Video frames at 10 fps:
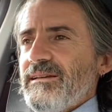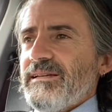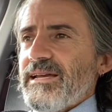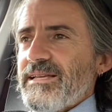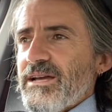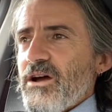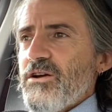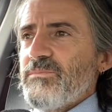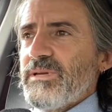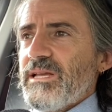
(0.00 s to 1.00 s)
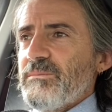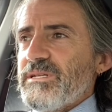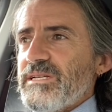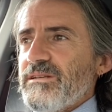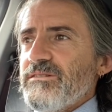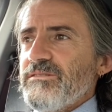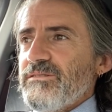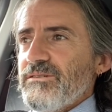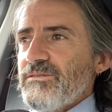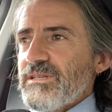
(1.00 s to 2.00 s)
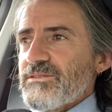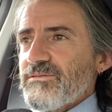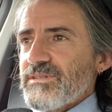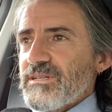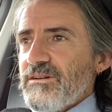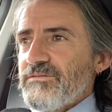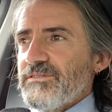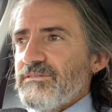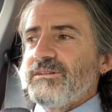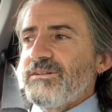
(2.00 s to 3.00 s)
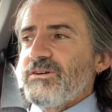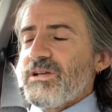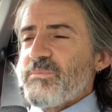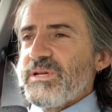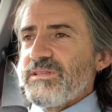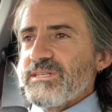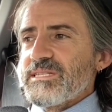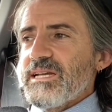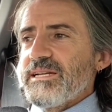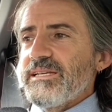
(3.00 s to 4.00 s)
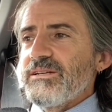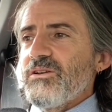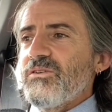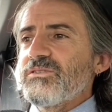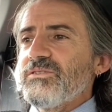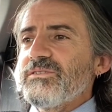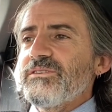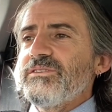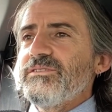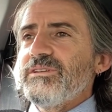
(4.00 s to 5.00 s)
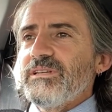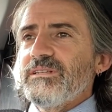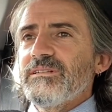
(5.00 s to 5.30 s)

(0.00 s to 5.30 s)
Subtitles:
getting home, getting my dinner and all that sort of stuff, and got up into the study and logged on to uni.